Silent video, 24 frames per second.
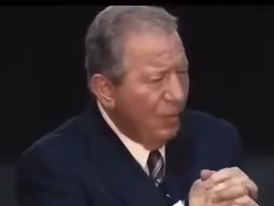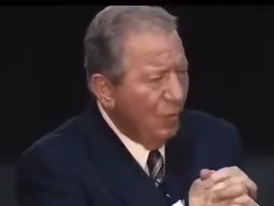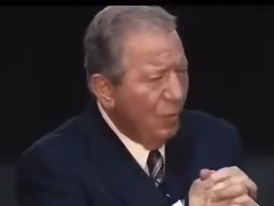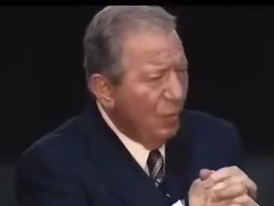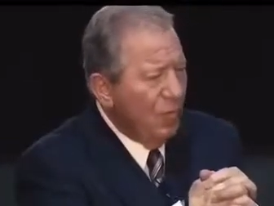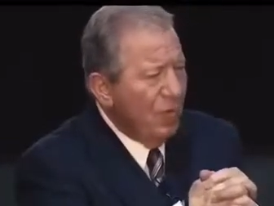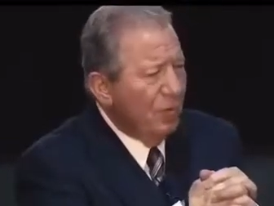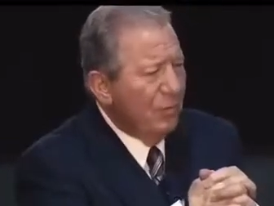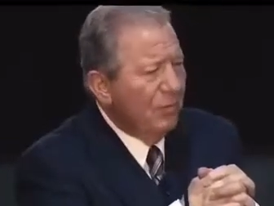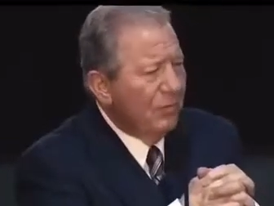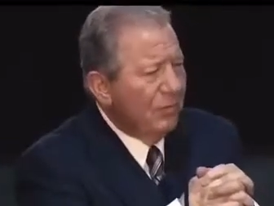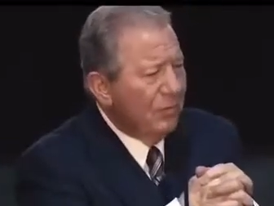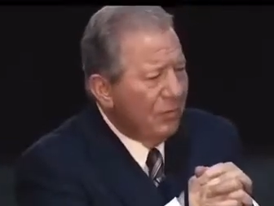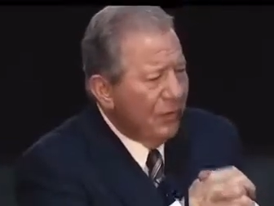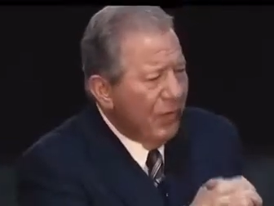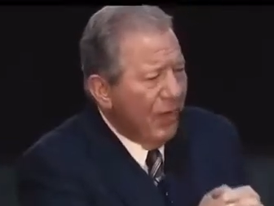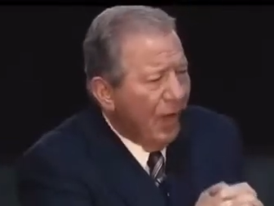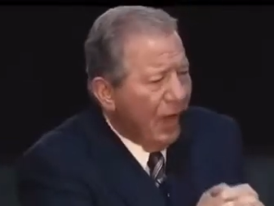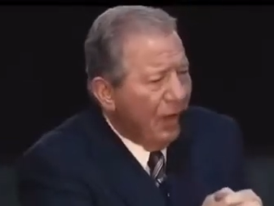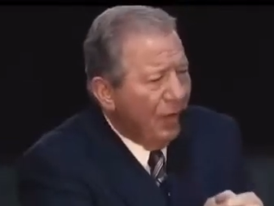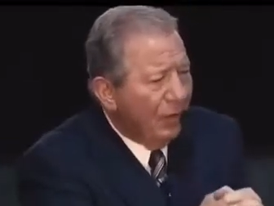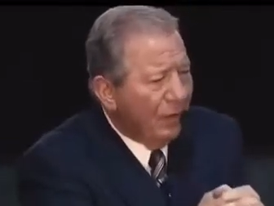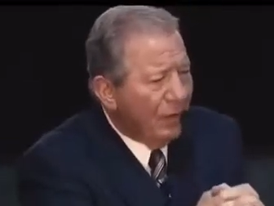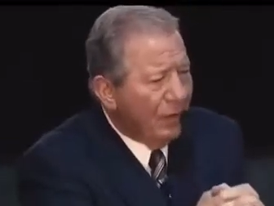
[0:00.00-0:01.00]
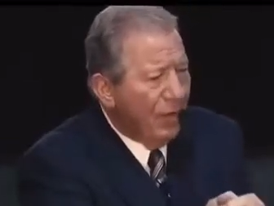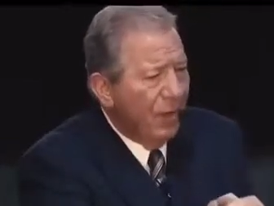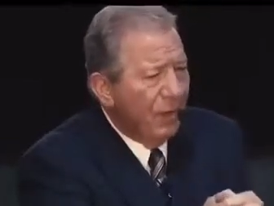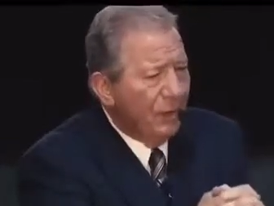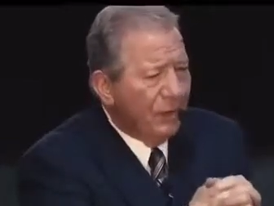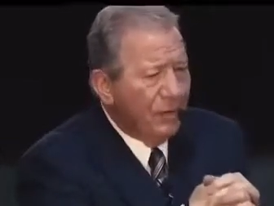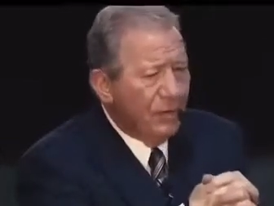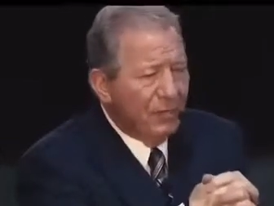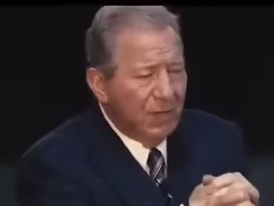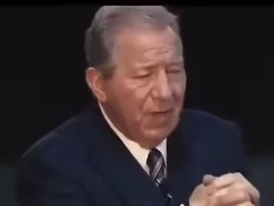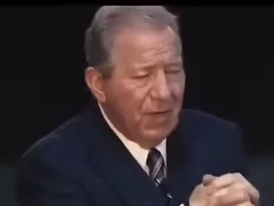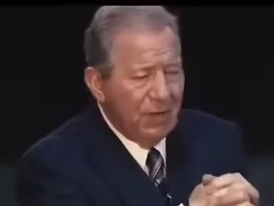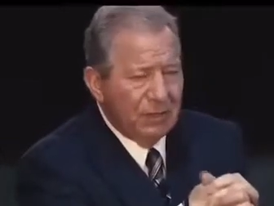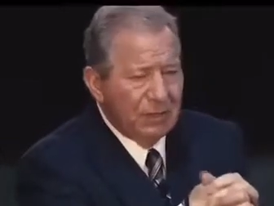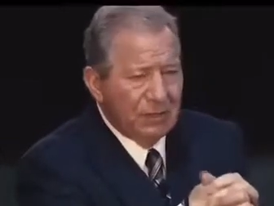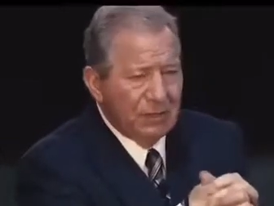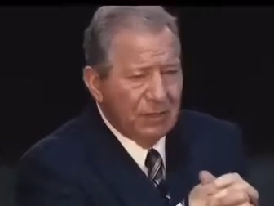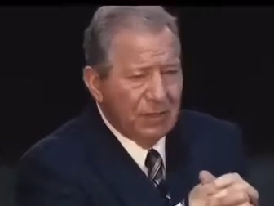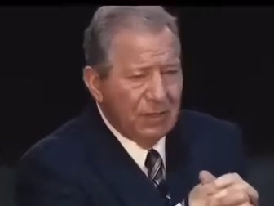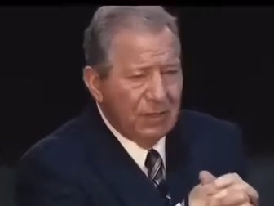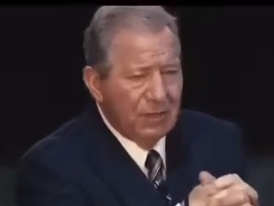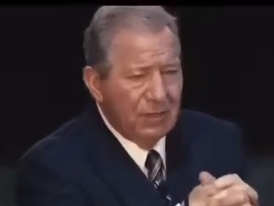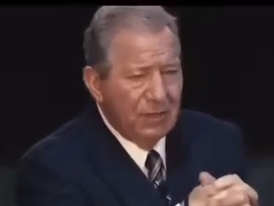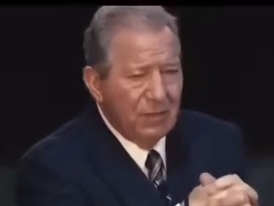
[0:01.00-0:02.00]
Will thou not revive us
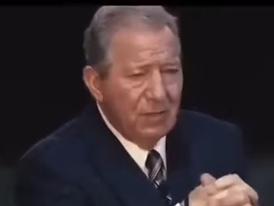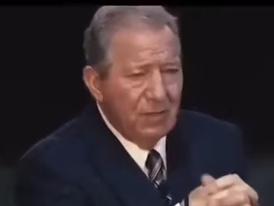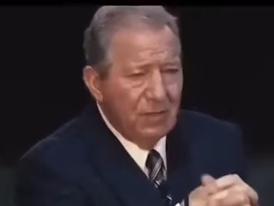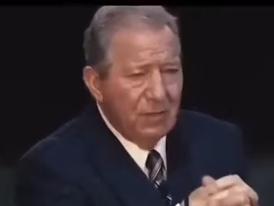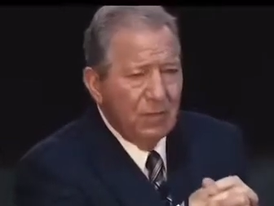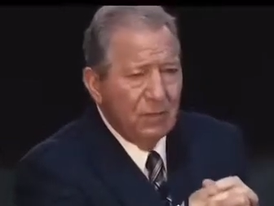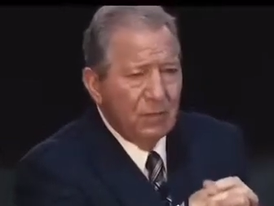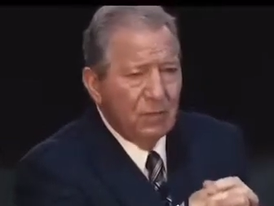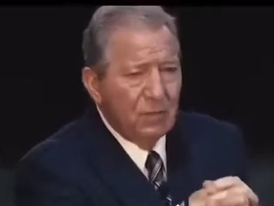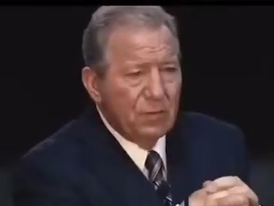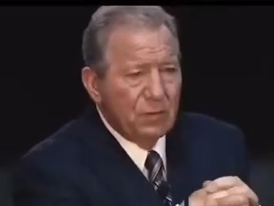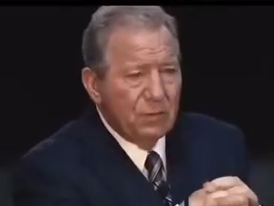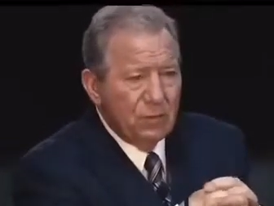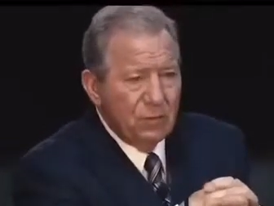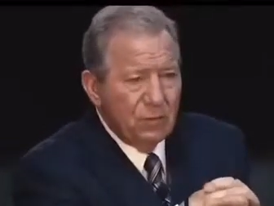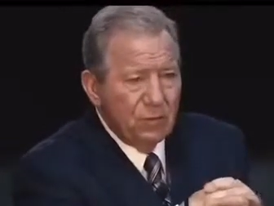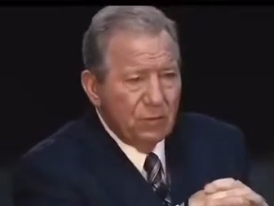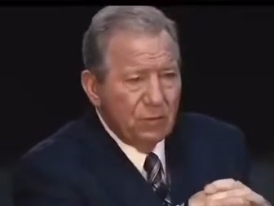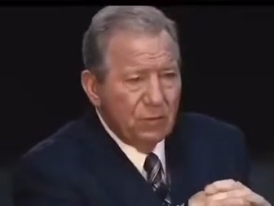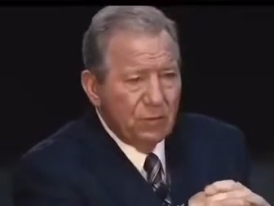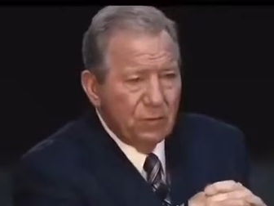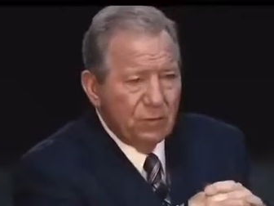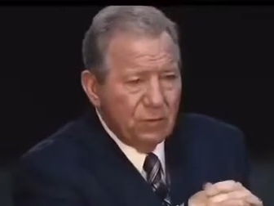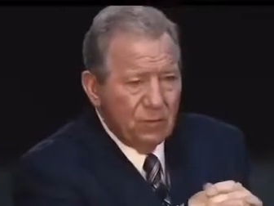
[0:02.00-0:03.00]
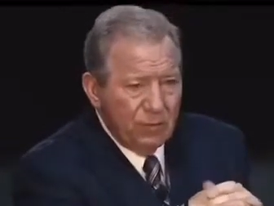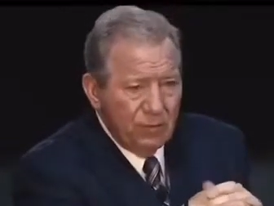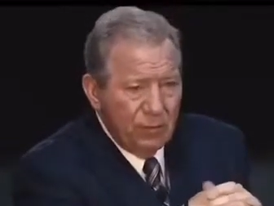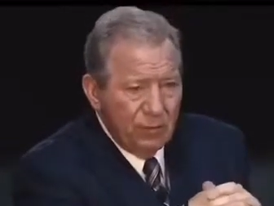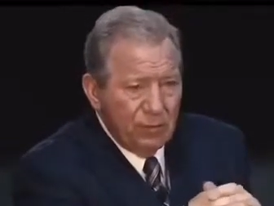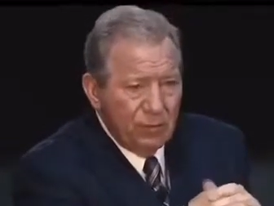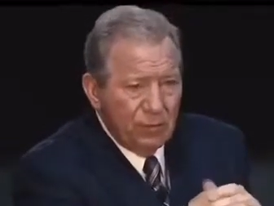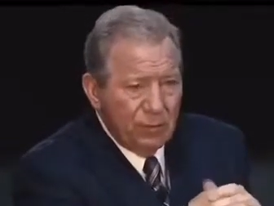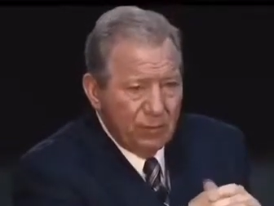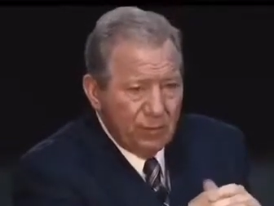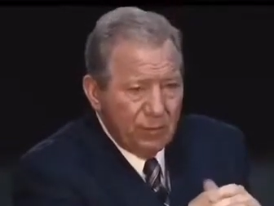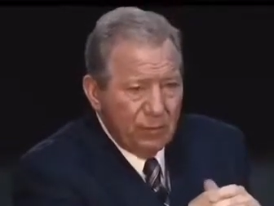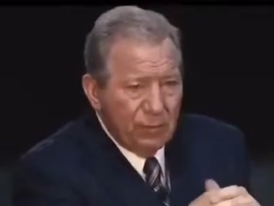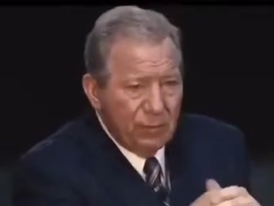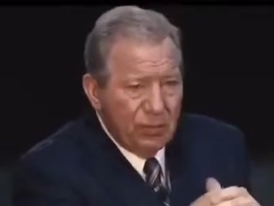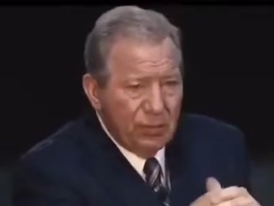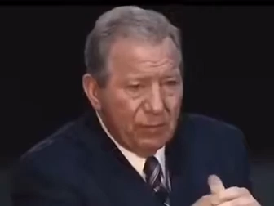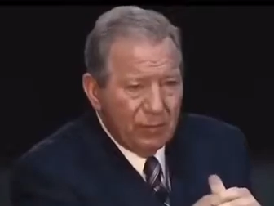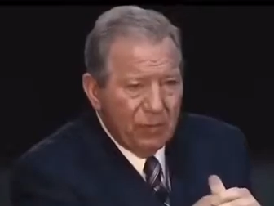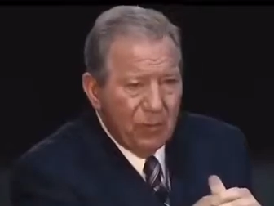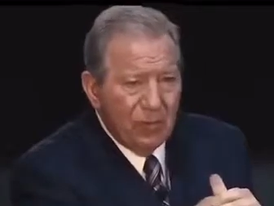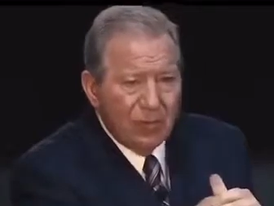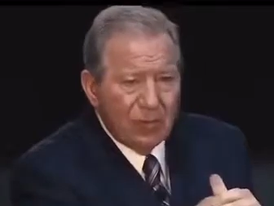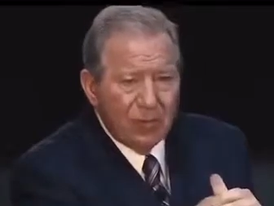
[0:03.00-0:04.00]
again? Will you be
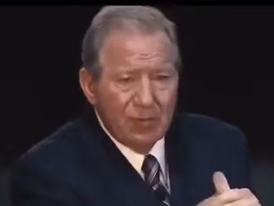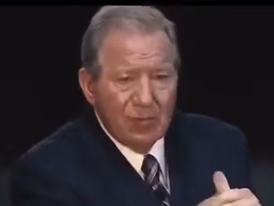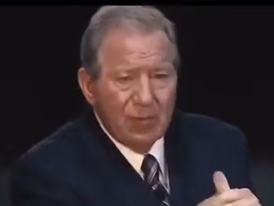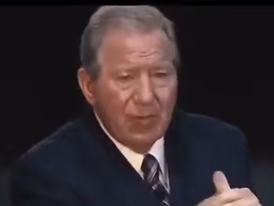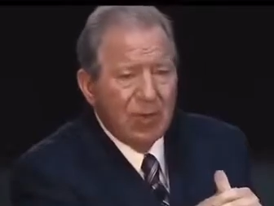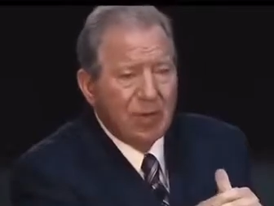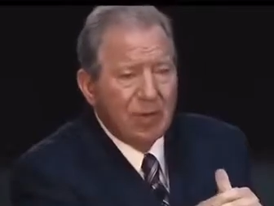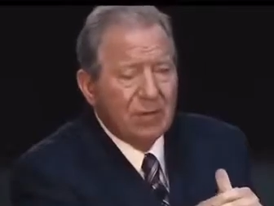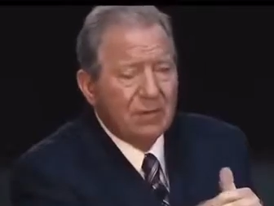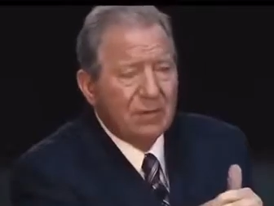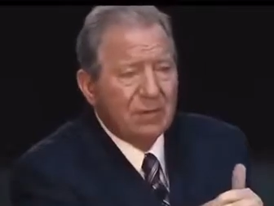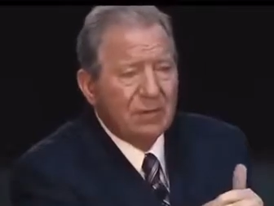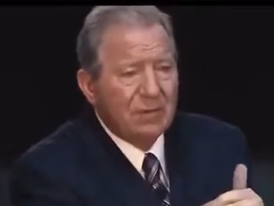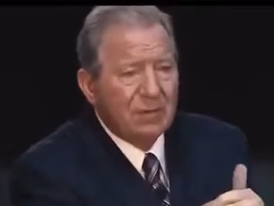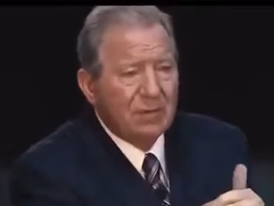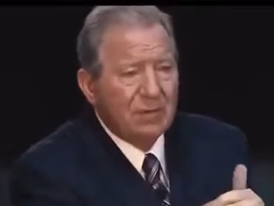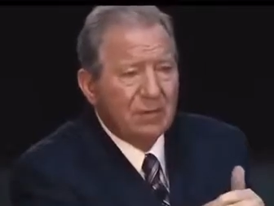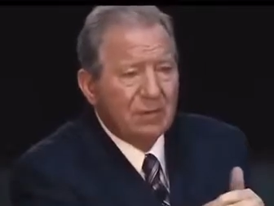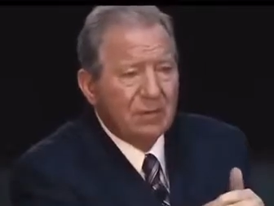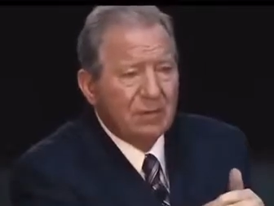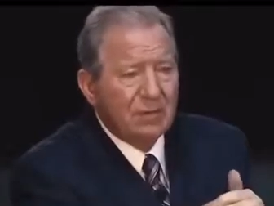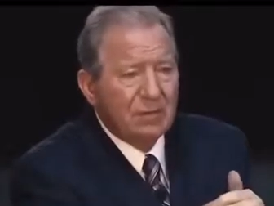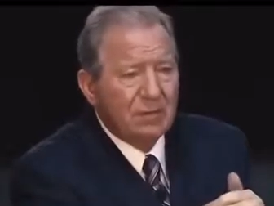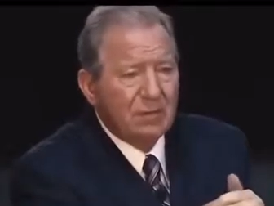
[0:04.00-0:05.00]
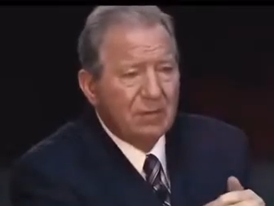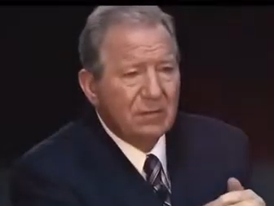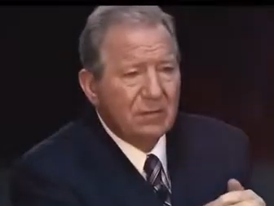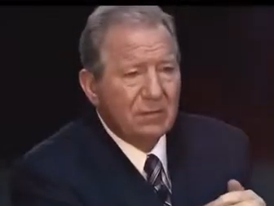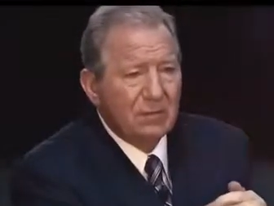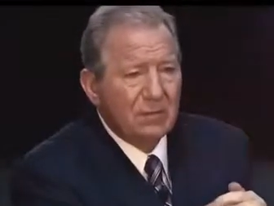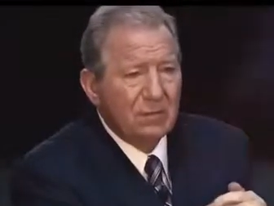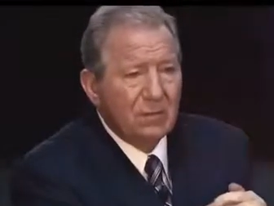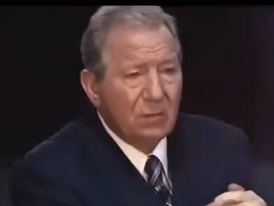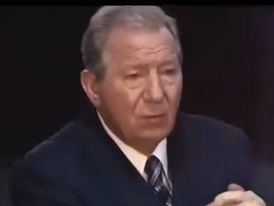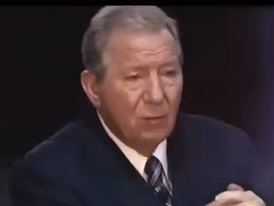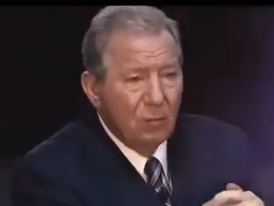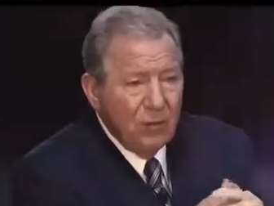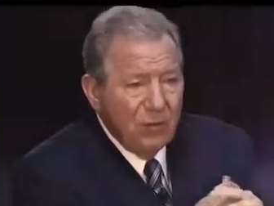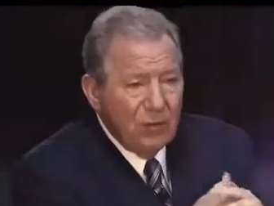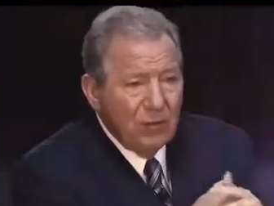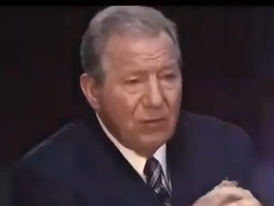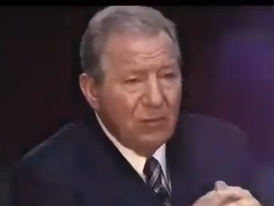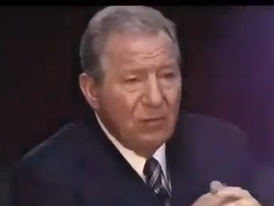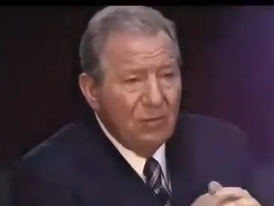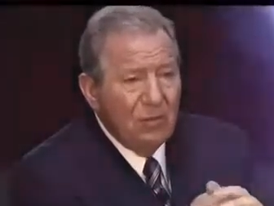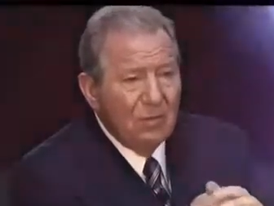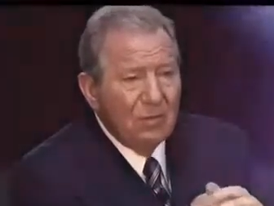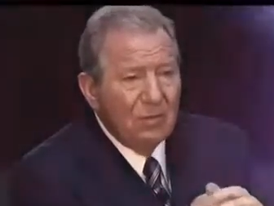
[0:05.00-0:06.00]
a part of that? Will
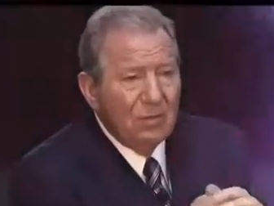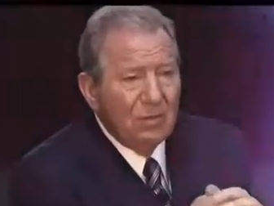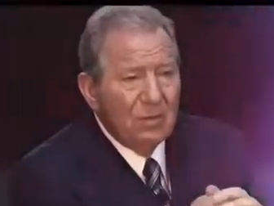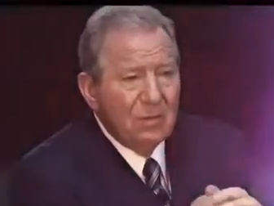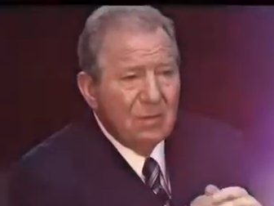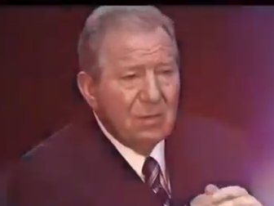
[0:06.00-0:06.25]
you?